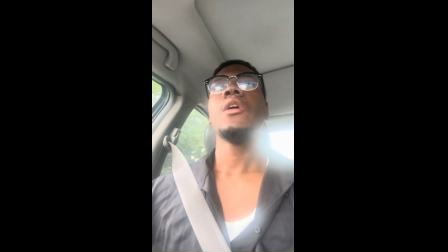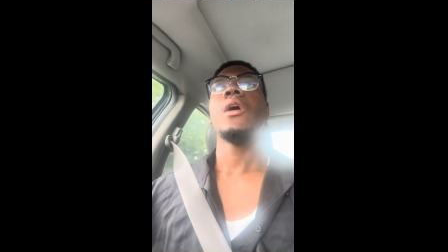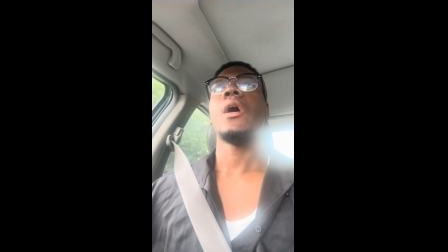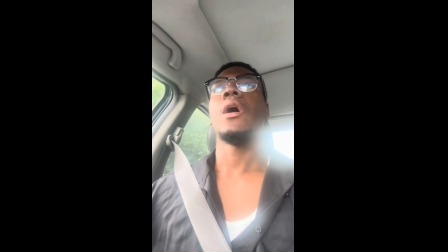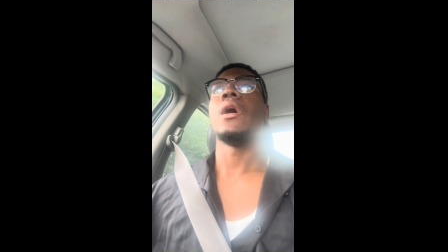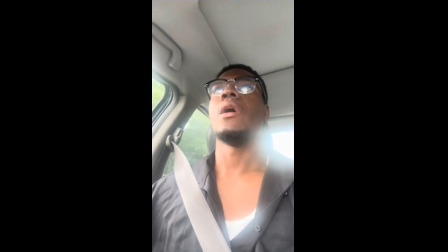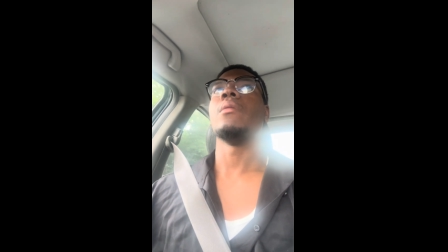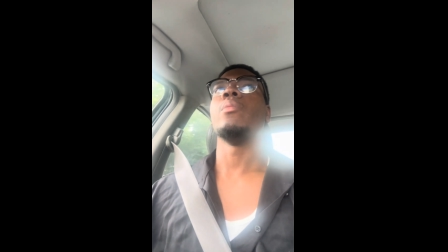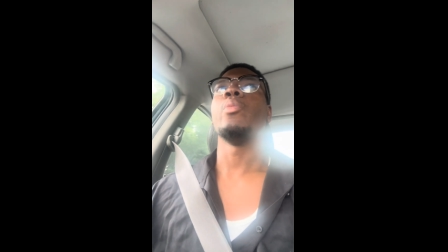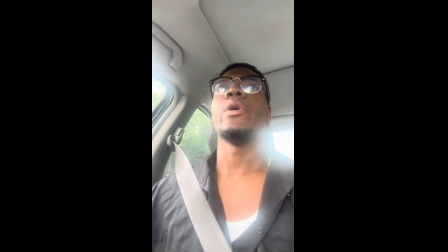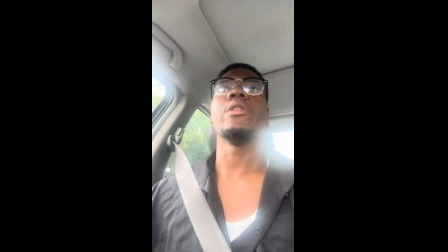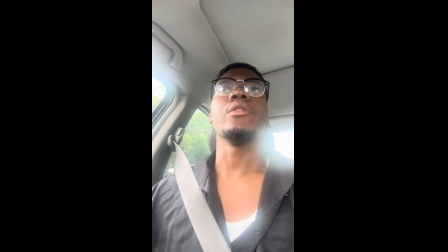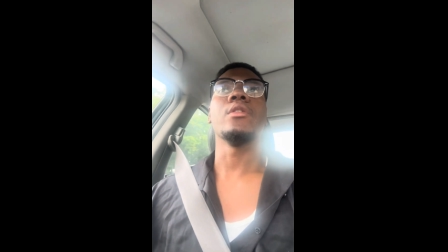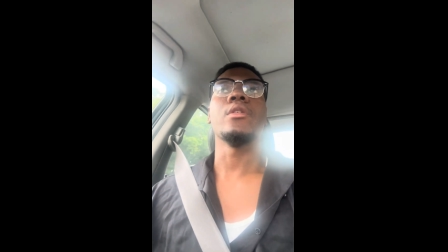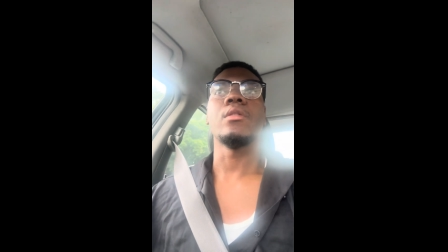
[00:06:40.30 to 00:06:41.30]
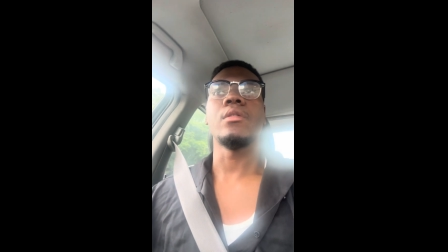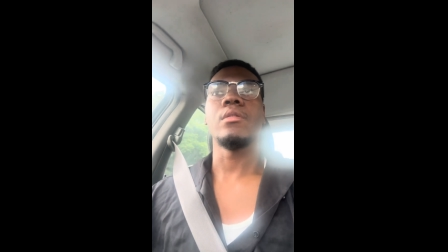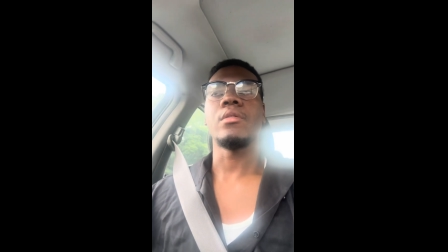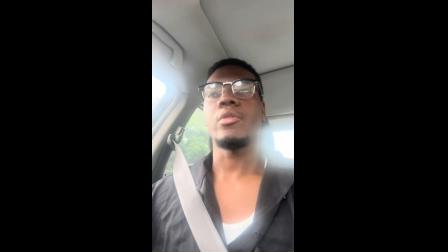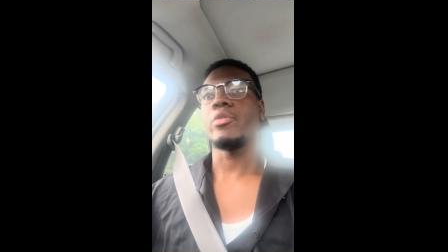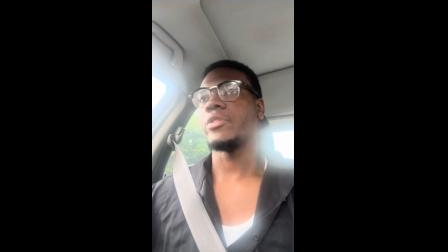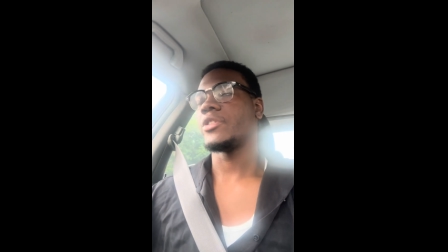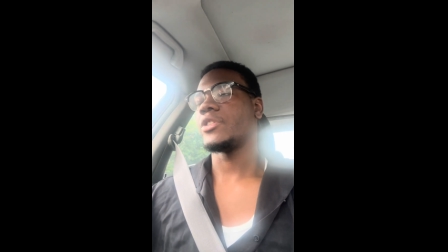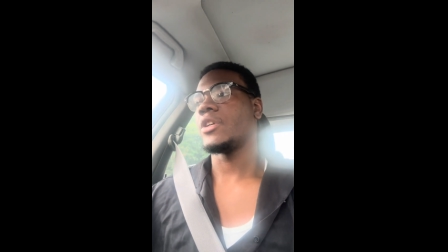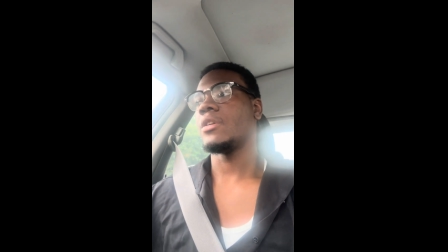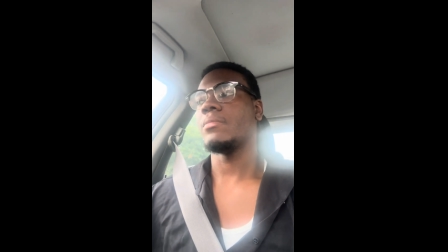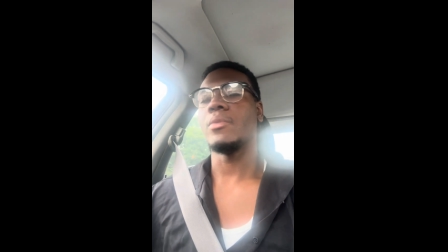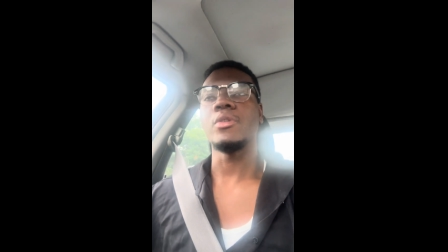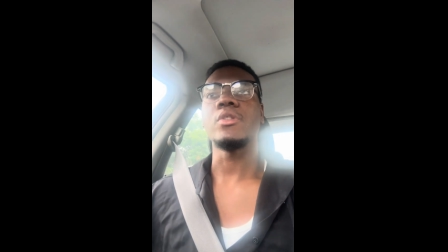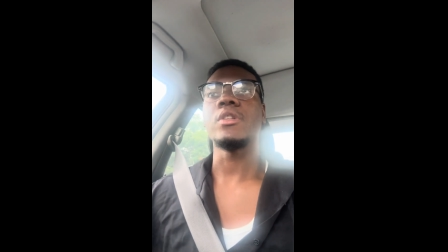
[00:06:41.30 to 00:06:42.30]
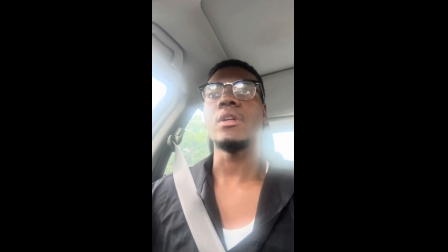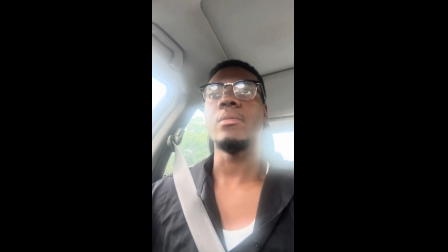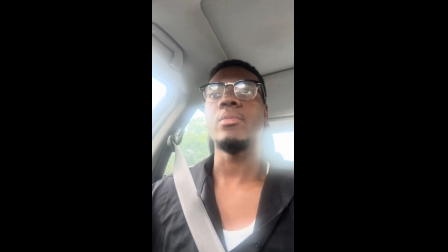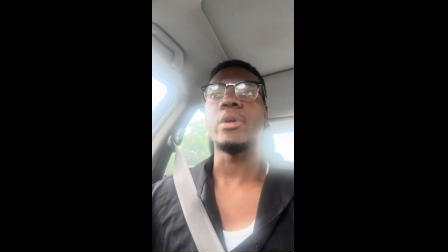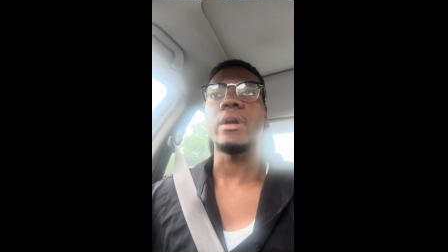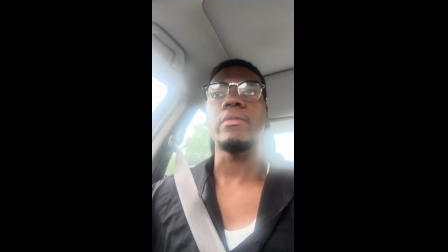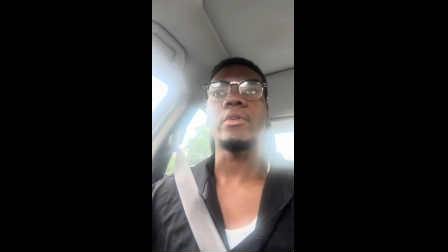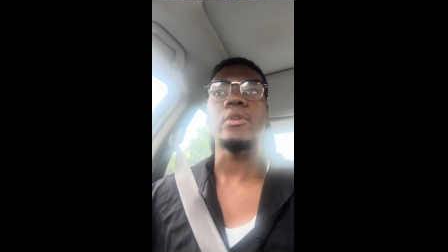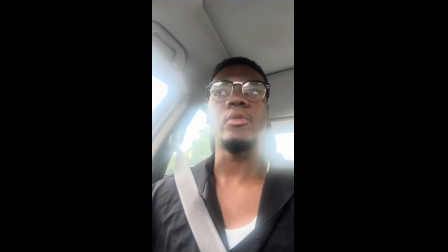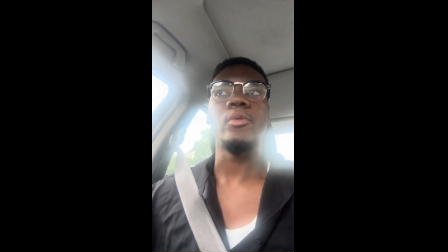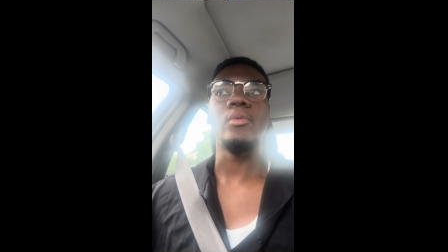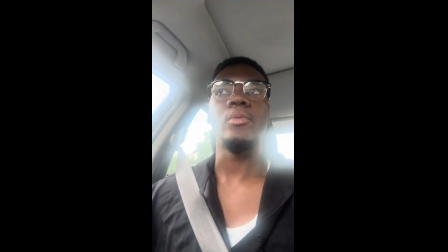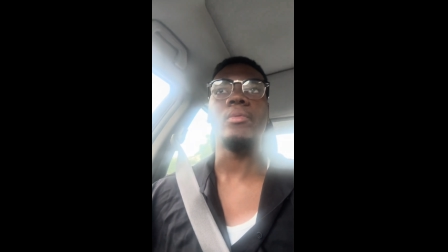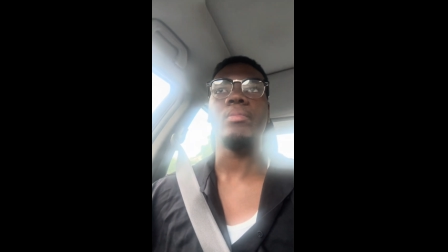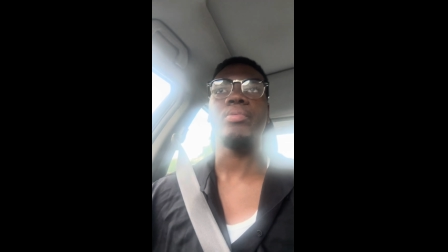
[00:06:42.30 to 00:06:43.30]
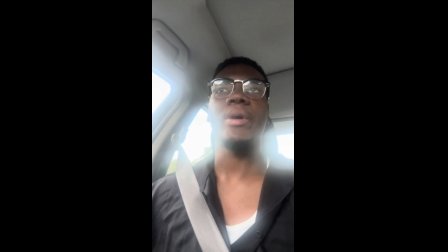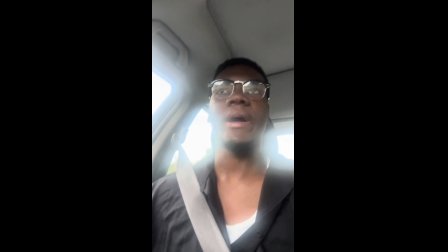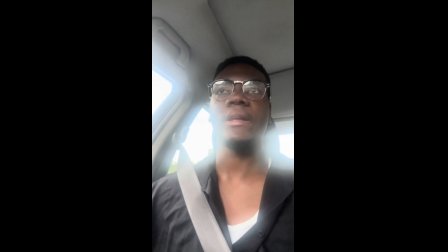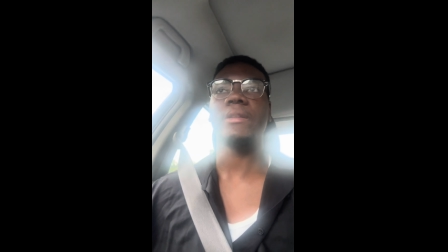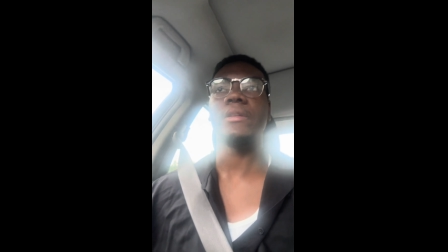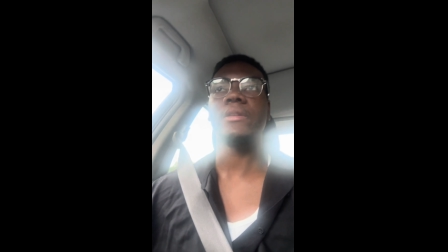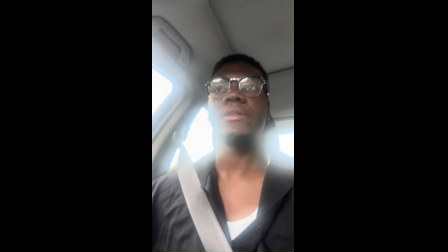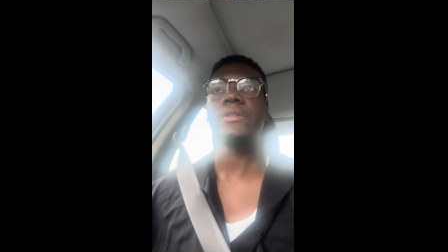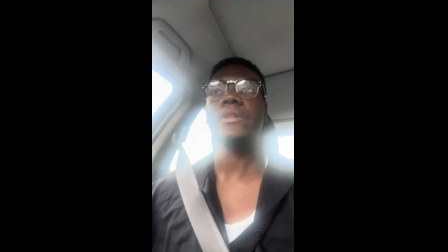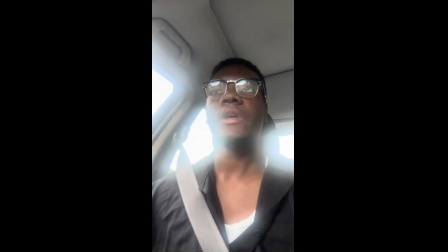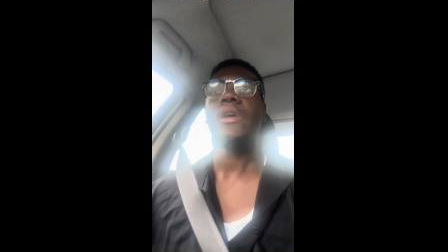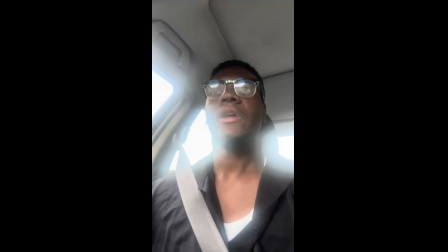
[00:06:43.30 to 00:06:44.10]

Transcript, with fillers: um, whether you're Christian, Muslim, whatever you practice,